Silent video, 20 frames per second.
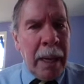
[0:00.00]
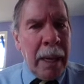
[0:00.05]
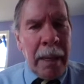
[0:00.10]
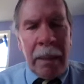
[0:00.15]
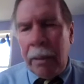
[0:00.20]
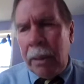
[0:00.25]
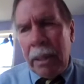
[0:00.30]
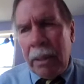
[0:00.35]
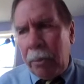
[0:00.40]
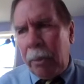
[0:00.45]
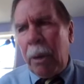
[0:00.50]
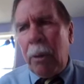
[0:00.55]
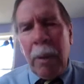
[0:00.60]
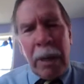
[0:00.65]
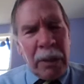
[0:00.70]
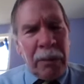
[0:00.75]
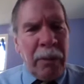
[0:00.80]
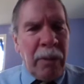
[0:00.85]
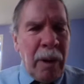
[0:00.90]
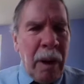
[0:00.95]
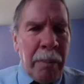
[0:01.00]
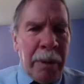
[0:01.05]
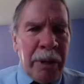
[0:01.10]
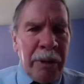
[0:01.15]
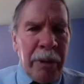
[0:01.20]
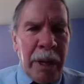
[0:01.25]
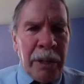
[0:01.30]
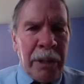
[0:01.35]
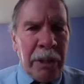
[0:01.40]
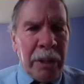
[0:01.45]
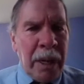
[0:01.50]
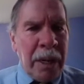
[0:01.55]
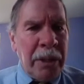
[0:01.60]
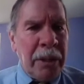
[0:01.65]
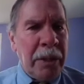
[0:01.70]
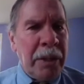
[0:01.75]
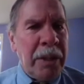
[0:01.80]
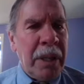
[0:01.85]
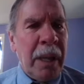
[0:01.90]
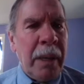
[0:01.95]
It's request for arbitration,
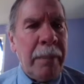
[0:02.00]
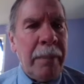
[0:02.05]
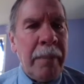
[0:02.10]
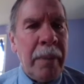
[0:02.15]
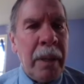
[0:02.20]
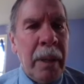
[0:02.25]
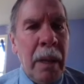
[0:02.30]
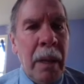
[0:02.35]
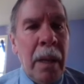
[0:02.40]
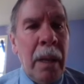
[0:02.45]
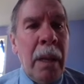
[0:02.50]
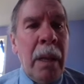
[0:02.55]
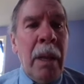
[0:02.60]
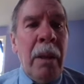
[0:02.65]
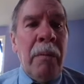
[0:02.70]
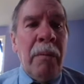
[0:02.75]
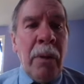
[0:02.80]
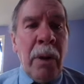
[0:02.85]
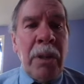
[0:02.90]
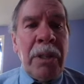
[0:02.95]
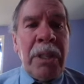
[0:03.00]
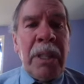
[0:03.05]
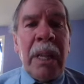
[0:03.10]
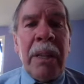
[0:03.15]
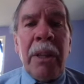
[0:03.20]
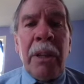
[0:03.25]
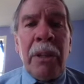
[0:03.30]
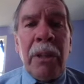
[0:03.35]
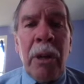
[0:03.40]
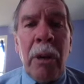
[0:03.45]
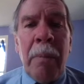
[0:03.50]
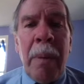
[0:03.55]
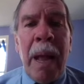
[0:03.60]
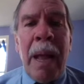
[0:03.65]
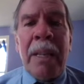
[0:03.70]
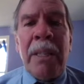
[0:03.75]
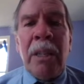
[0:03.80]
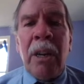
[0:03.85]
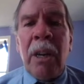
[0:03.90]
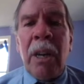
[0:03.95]
I should say. First, the
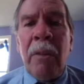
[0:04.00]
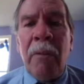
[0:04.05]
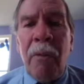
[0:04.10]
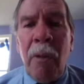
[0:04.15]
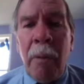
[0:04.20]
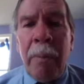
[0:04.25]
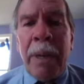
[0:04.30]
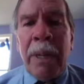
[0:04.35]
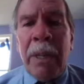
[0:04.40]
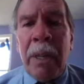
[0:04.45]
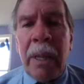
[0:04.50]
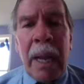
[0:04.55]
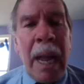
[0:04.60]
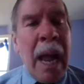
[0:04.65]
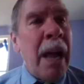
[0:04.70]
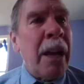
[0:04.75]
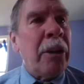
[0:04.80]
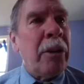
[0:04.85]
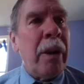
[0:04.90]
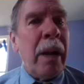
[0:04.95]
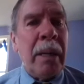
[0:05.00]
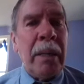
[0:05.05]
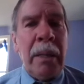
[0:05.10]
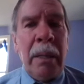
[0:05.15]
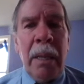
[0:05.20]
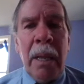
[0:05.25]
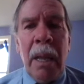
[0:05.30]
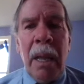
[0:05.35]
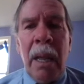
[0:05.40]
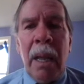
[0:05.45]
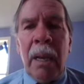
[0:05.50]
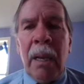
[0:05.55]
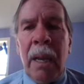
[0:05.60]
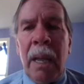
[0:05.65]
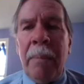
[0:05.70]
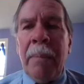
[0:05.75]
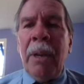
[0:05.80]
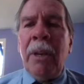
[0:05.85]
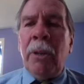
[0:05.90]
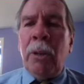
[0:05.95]
turbines are conforming to the contract.
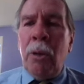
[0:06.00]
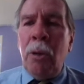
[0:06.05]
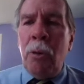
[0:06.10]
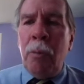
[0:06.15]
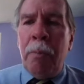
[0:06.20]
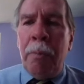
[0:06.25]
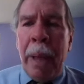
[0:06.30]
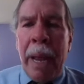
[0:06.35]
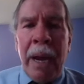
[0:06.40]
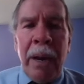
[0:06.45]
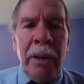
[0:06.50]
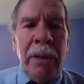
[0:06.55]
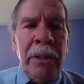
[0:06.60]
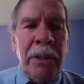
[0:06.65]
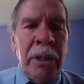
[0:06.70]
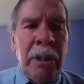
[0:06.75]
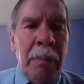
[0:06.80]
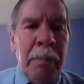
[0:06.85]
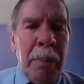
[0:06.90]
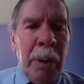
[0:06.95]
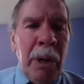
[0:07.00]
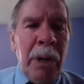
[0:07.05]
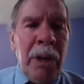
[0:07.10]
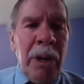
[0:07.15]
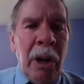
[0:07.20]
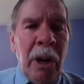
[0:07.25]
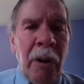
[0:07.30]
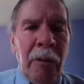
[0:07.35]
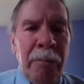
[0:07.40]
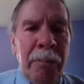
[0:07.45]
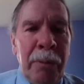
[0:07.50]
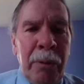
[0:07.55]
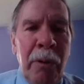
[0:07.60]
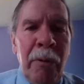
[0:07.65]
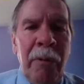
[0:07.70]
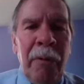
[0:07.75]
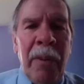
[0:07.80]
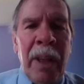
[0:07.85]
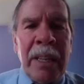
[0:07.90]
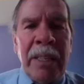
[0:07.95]
Claimant who bears the burden of
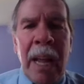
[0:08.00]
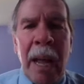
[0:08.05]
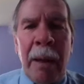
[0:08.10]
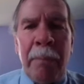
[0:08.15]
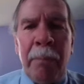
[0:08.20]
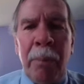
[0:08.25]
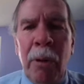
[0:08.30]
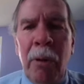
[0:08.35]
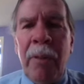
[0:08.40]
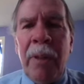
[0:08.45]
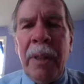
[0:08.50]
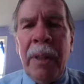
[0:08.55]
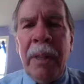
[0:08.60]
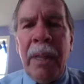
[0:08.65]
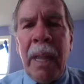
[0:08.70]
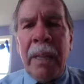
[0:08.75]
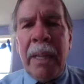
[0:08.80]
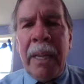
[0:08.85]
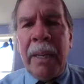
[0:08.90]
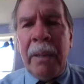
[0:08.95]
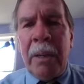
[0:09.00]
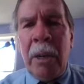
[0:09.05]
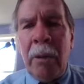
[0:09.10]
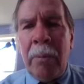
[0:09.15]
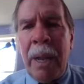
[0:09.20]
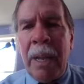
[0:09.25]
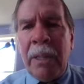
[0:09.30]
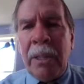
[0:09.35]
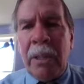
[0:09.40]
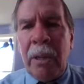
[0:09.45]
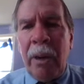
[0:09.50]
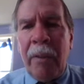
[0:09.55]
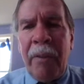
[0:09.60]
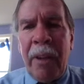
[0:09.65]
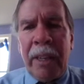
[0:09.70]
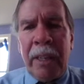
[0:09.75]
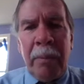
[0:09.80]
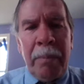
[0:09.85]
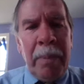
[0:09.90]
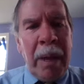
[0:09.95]
proof has not proven that the turbines
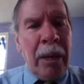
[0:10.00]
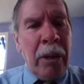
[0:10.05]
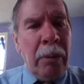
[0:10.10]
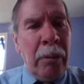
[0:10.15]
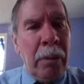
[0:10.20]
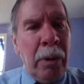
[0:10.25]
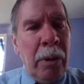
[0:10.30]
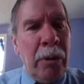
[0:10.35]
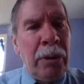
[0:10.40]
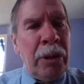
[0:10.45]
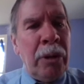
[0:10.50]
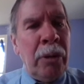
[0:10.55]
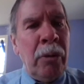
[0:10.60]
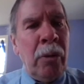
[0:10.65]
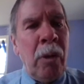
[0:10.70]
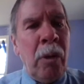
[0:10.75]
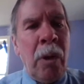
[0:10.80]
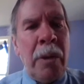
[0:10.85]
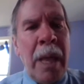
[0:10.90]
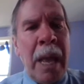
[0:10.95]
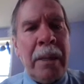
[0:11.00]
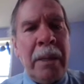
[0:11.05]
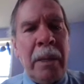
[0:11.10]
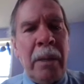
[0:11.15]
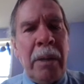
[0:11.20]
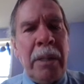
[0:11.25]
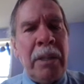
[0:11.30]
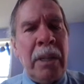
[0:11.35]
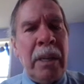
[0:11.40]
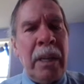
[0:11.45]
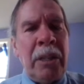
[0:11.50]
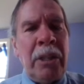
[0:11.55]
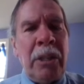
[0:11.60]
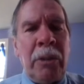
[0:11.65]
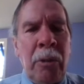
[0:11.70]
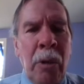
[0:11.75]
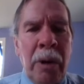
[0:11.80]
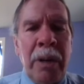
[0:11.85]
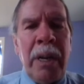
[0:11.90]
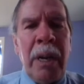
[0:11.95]
are affected by corrosion or that there is an
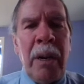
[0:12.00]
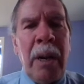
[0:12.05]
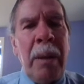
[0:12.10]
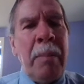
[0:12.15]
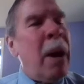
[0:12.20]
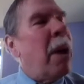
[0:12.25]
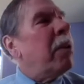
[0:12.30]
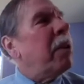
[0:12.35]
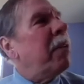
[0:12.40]
extraordinary